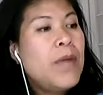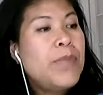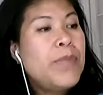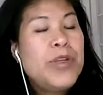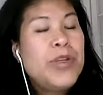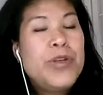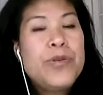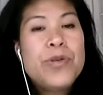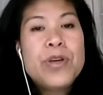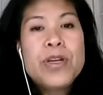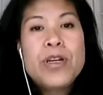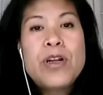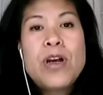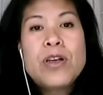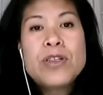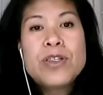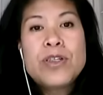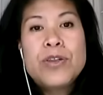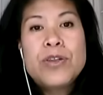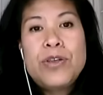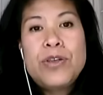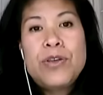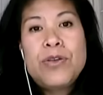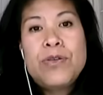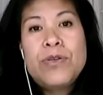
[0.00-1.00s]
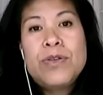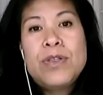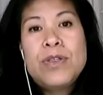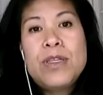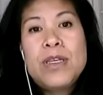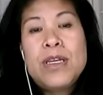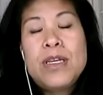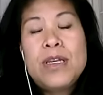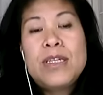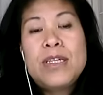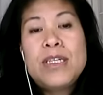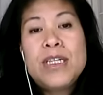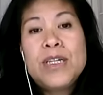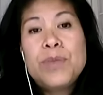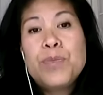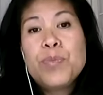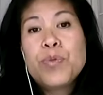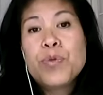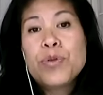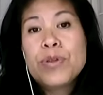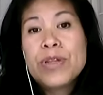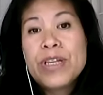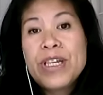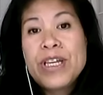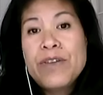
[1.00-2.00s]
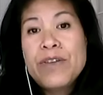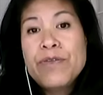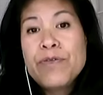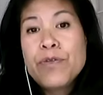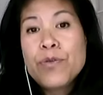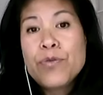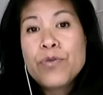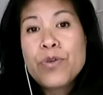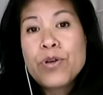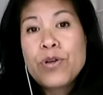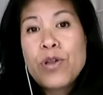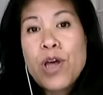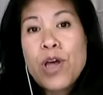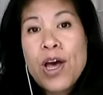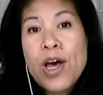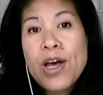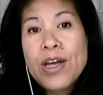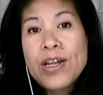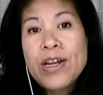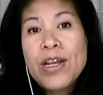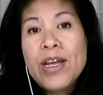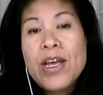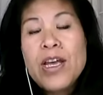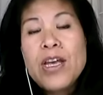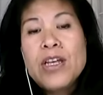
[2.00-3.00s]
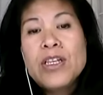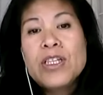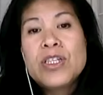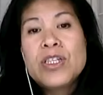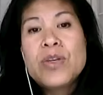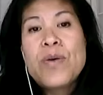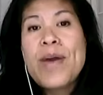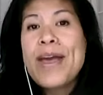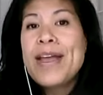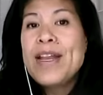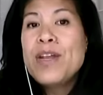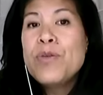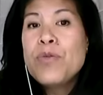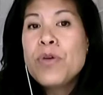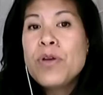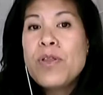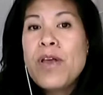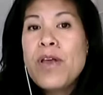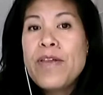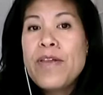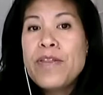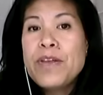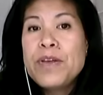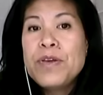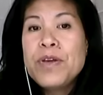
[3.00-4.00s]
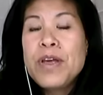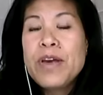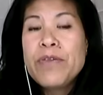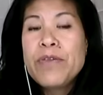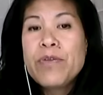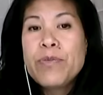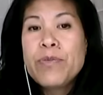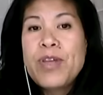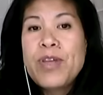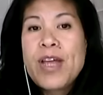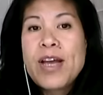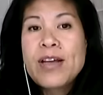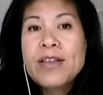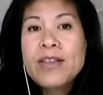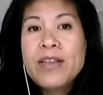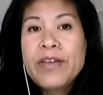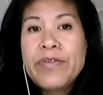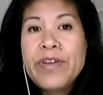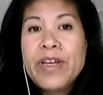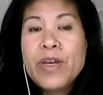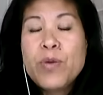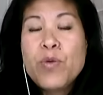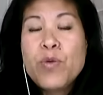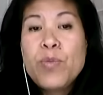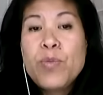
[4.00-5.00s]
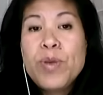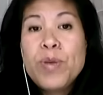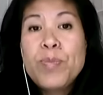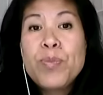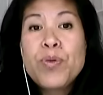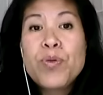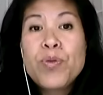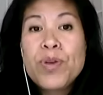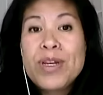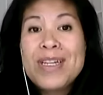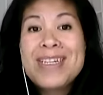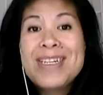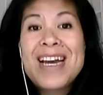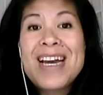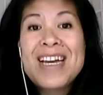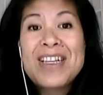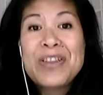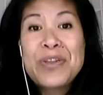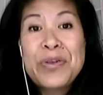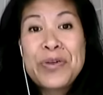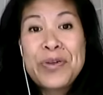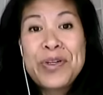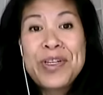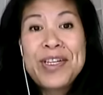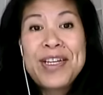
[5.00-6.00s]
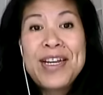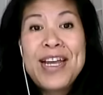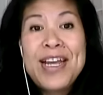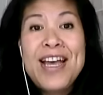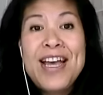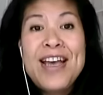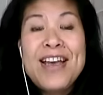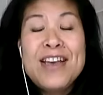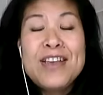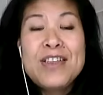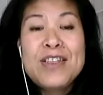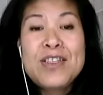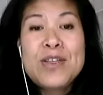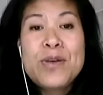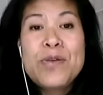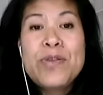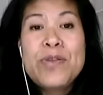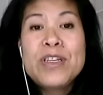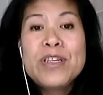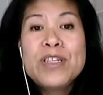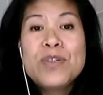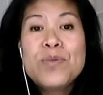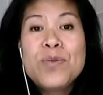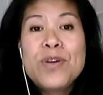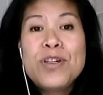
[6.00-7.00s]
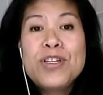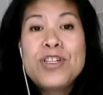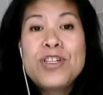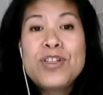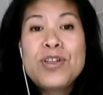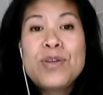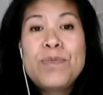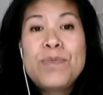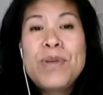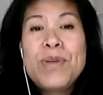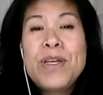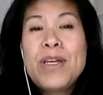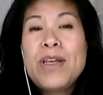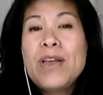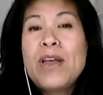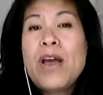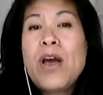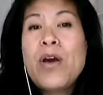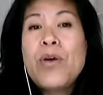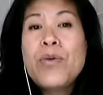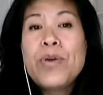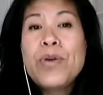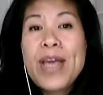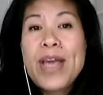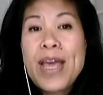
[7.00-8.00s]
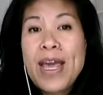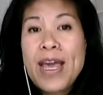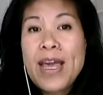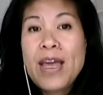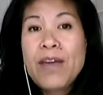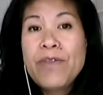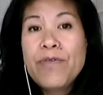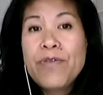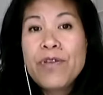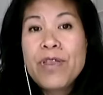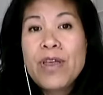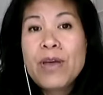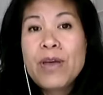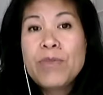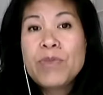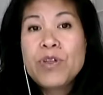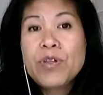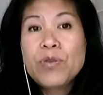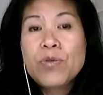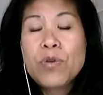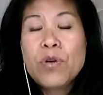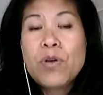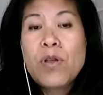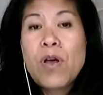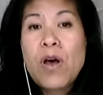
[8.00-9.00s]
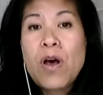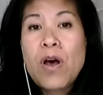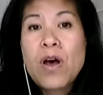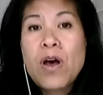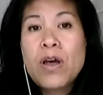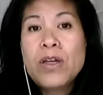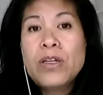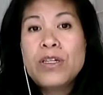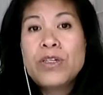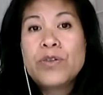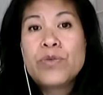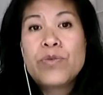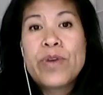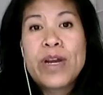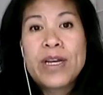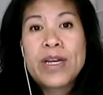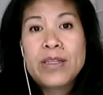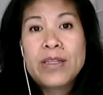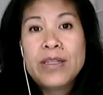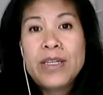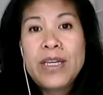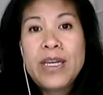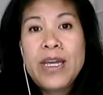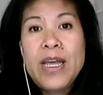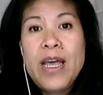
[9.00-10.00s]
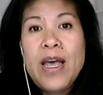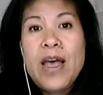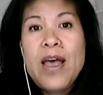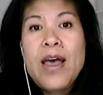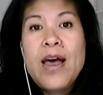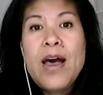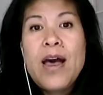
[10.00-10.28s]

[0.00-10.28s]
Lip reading: You can also use the Deep Relief roll-on. So any roll-on that you get from Young Living will be pre-diluted. So this one should be okay for them to roll on directly.